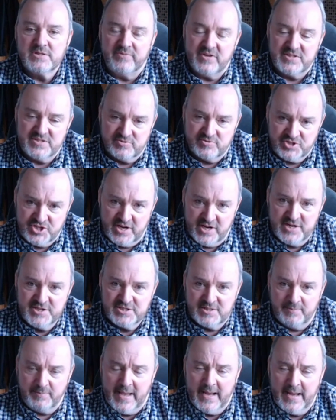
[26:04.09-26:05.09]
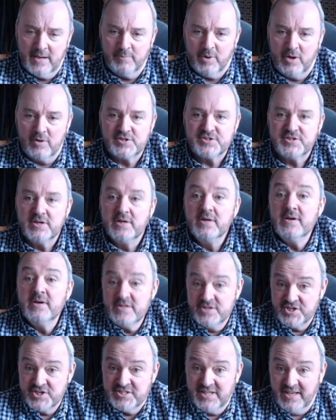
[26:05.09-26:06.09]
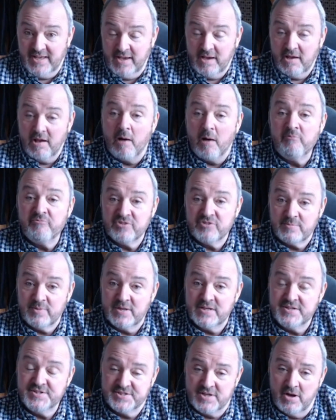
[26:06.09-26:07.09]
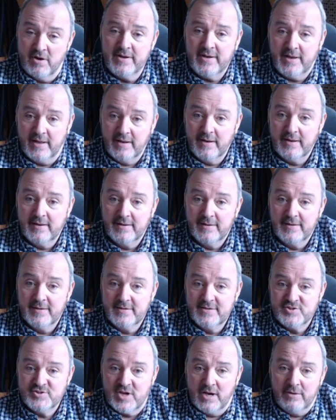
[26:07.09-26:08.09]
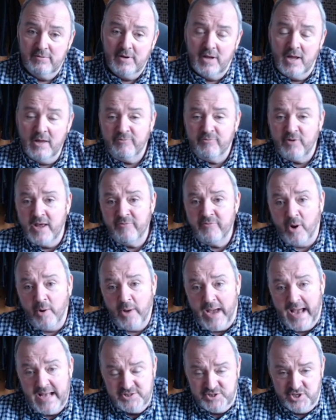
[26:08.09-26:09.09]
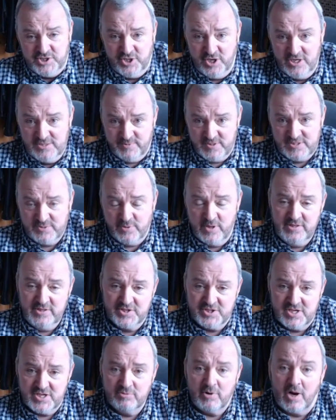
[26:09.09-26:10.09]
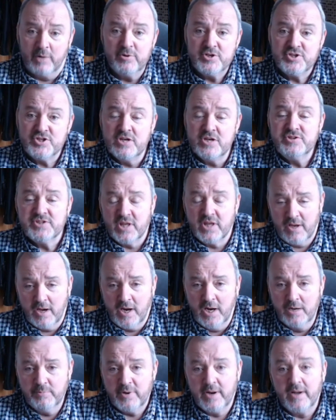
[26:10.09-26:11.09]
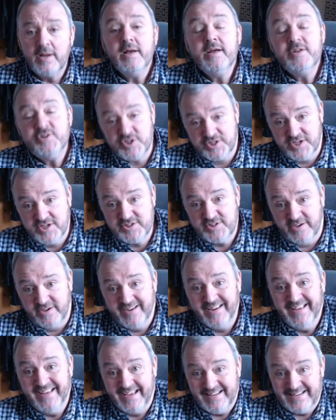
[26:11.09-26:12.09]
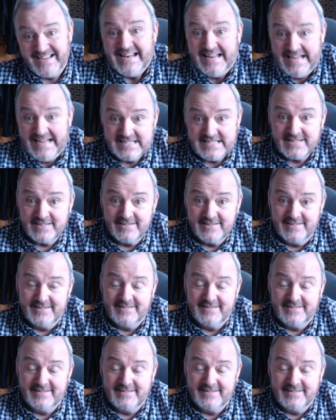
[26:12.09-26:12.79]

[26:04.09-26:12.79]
I've had to change the pedal box just to get comfortable inside it. So if I had to choose between the two, I would choose the Cobra just because I can get in it.